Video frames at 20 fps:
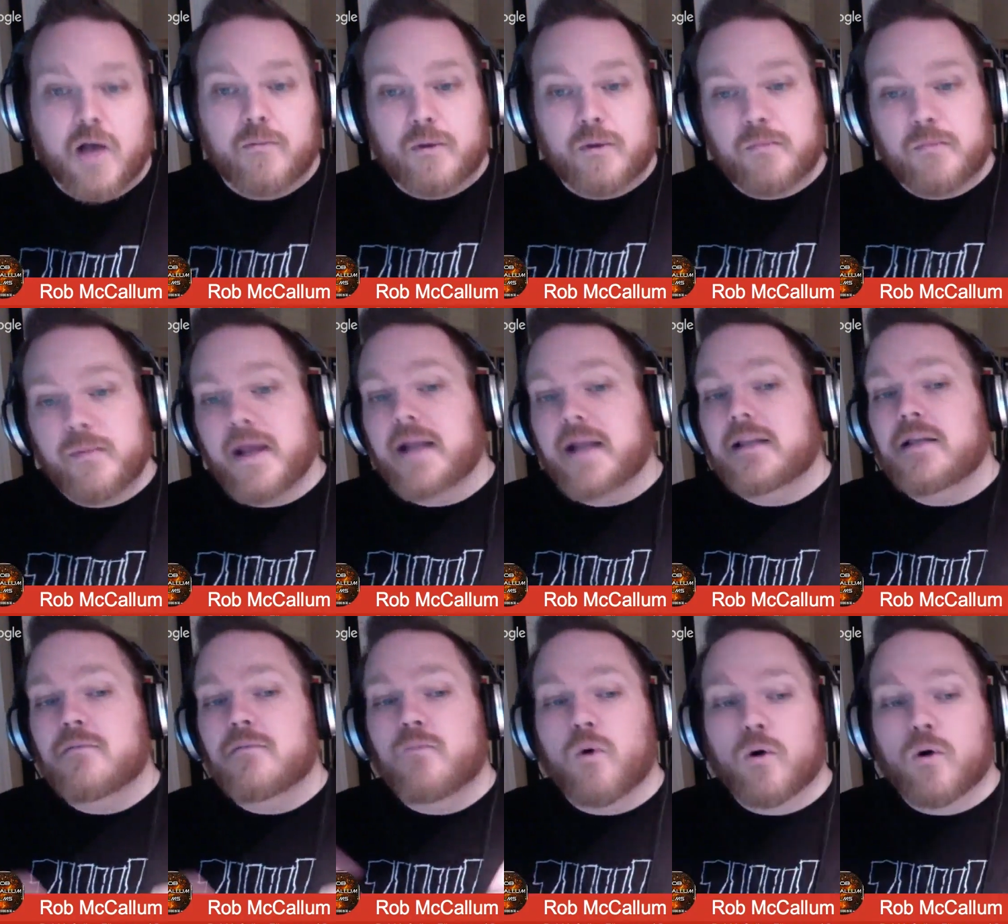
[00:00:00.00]
but
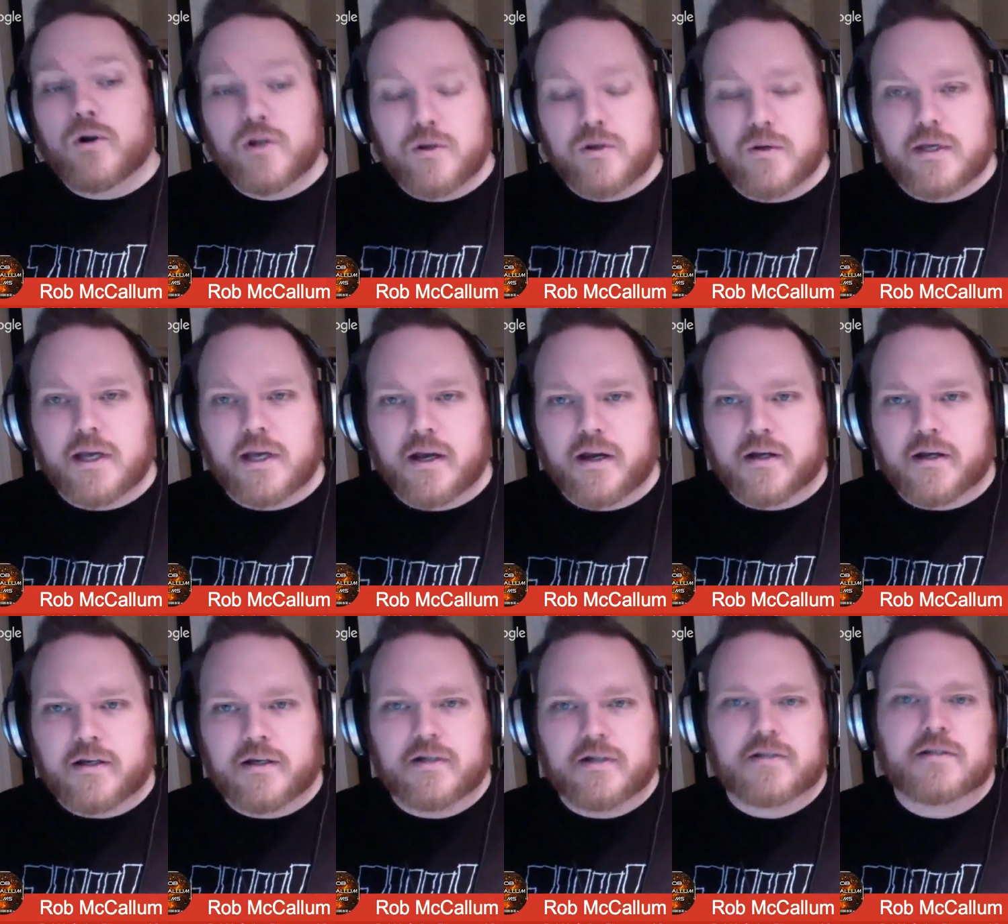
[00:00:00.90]
mainly more new
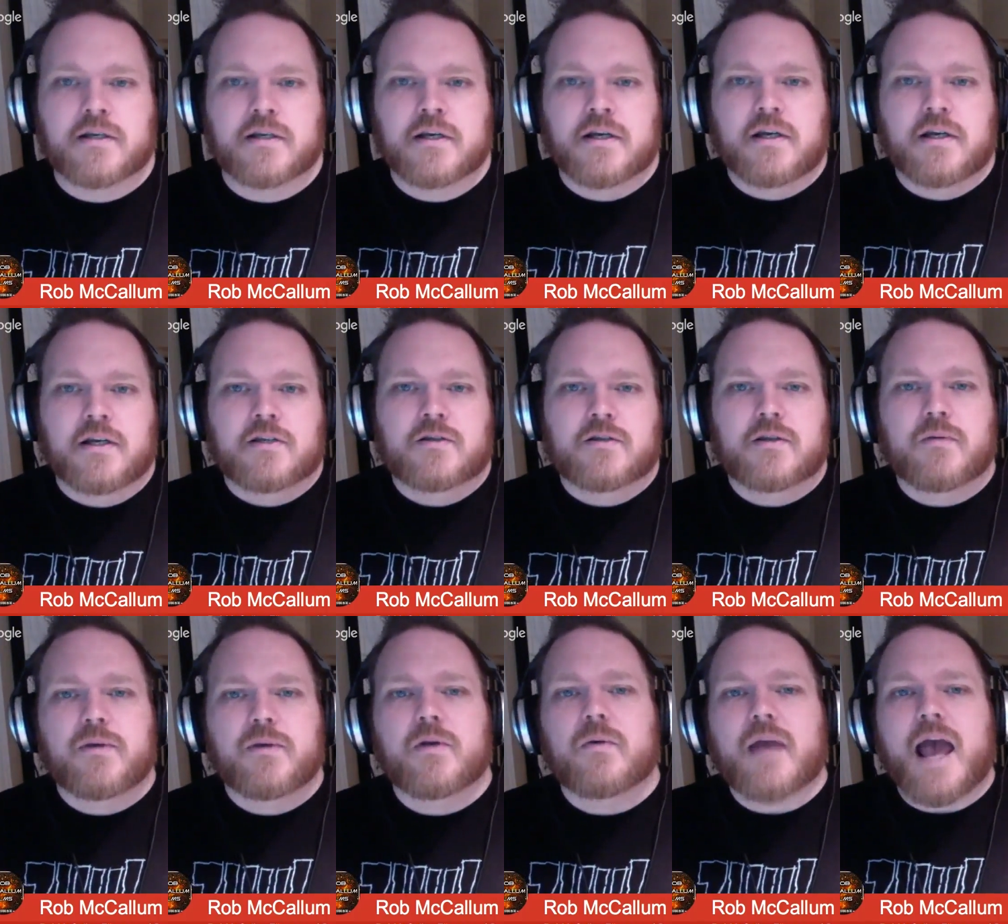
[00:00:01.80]
characters so that
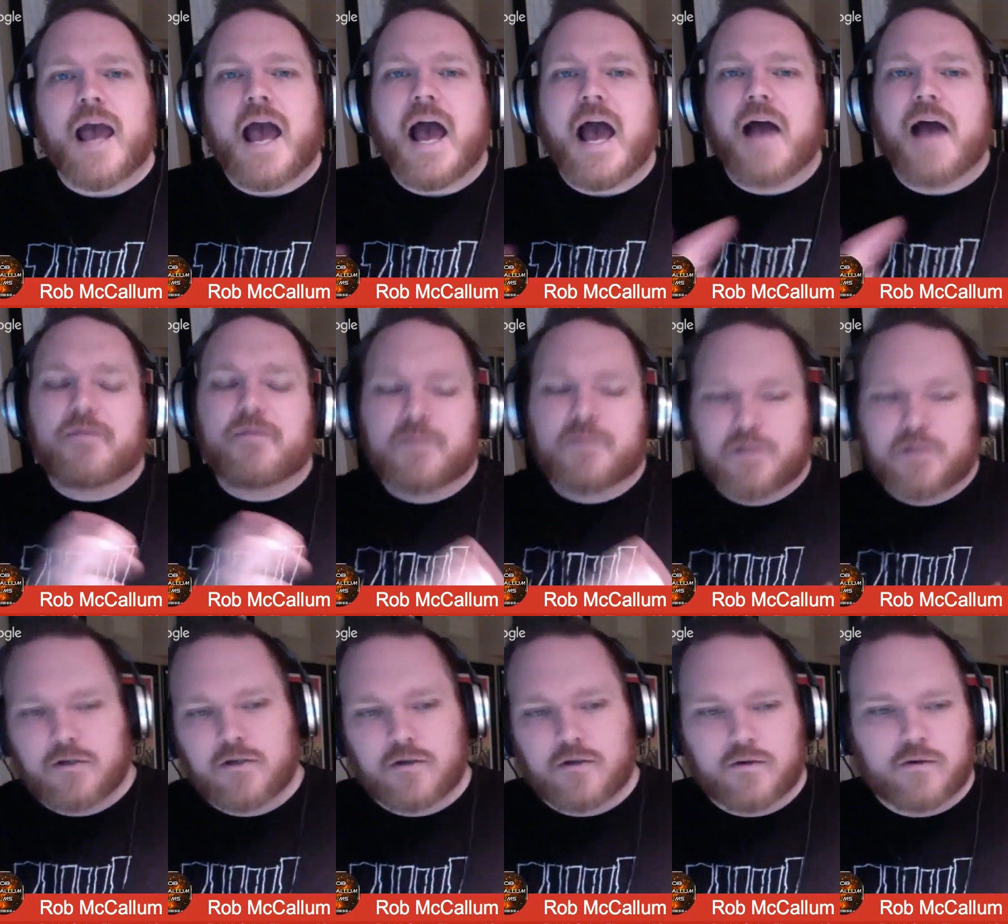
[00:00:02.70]
we don't have to
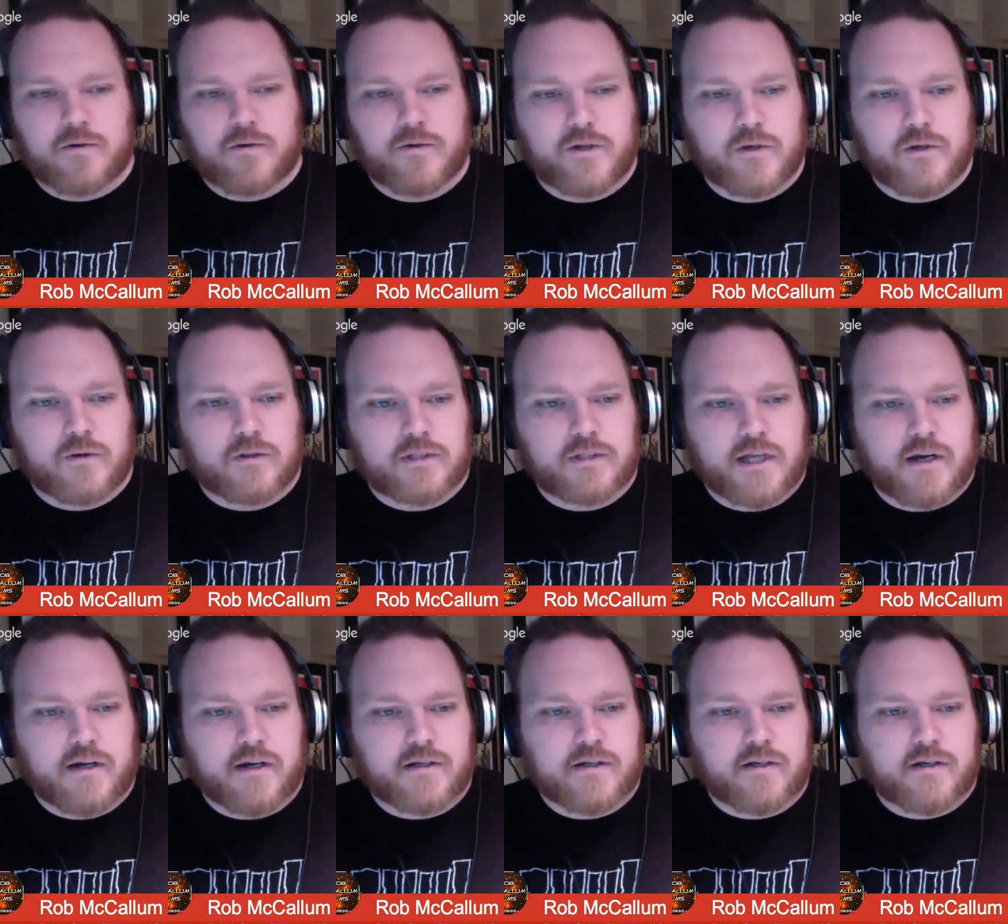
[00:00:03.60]
do the old
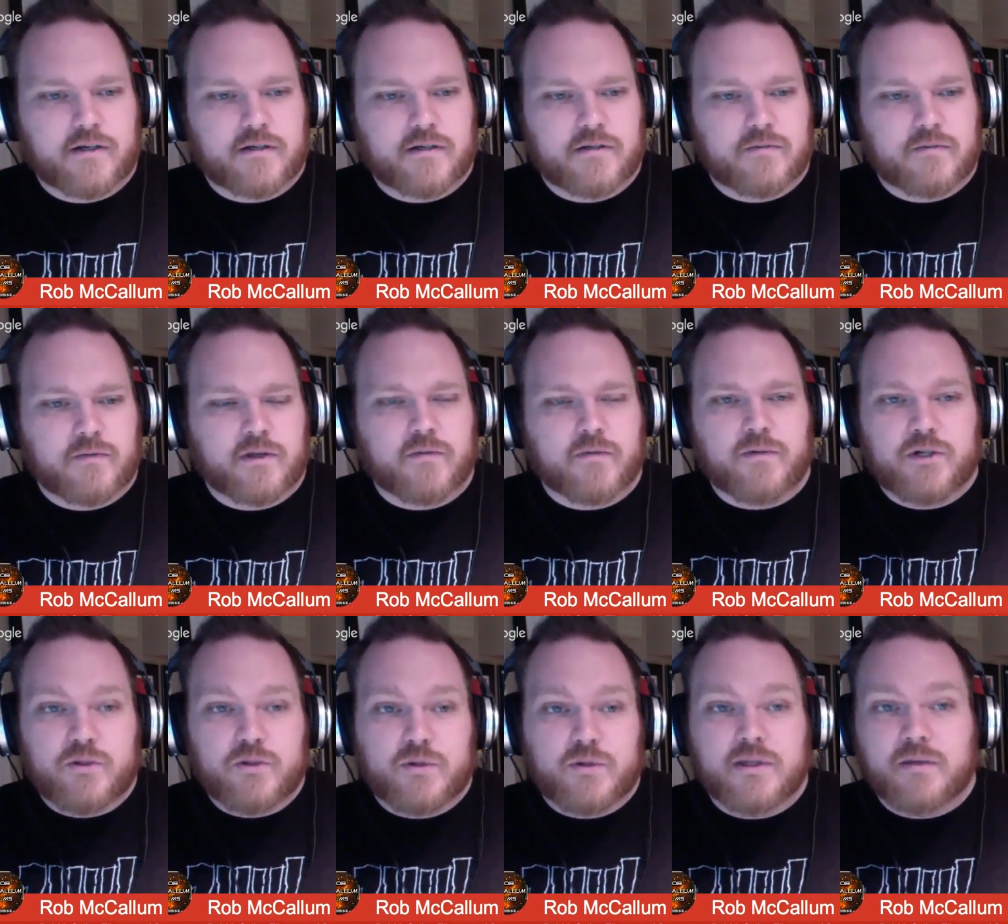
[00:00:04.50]
characters, whether we're
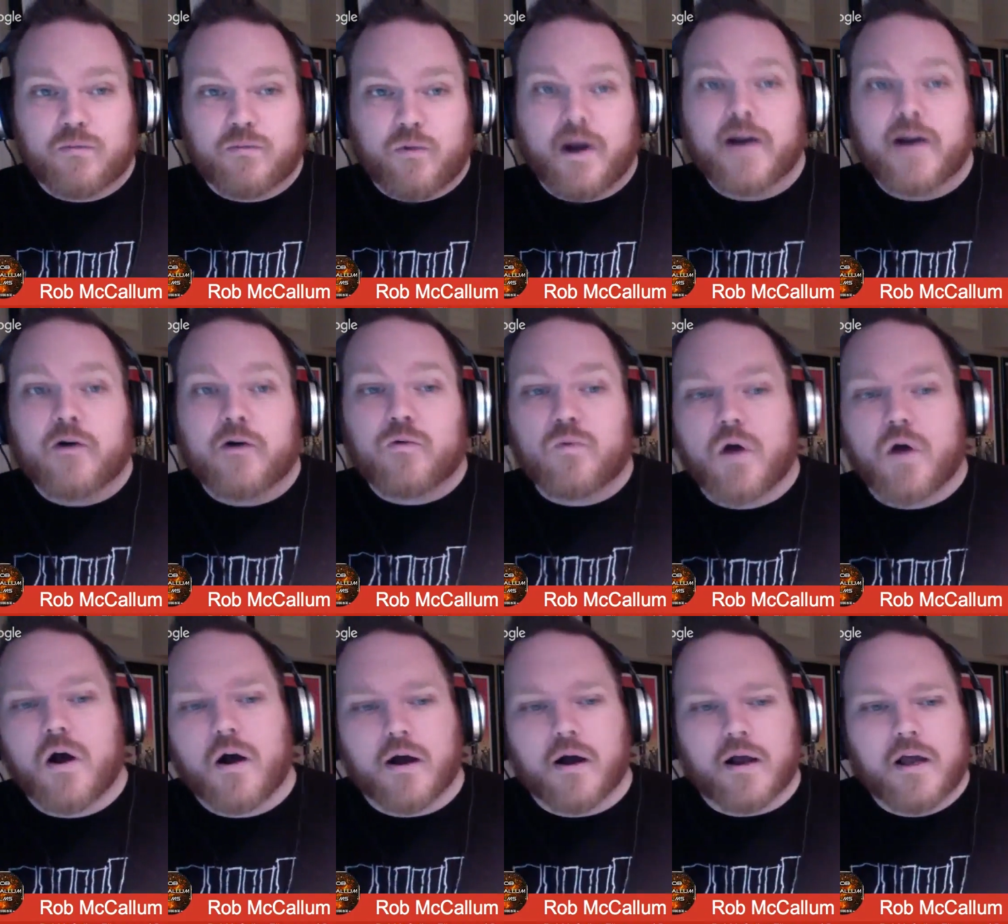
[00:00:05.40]
doing them right or
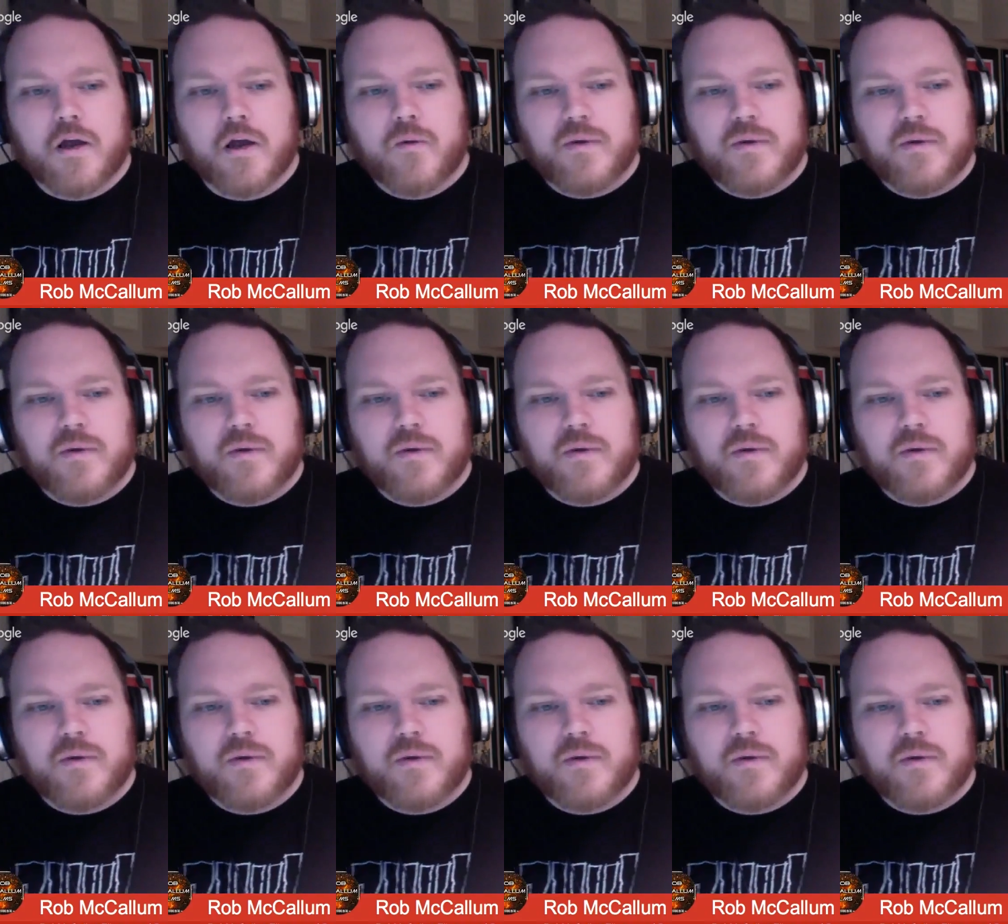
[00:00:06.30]
wrong.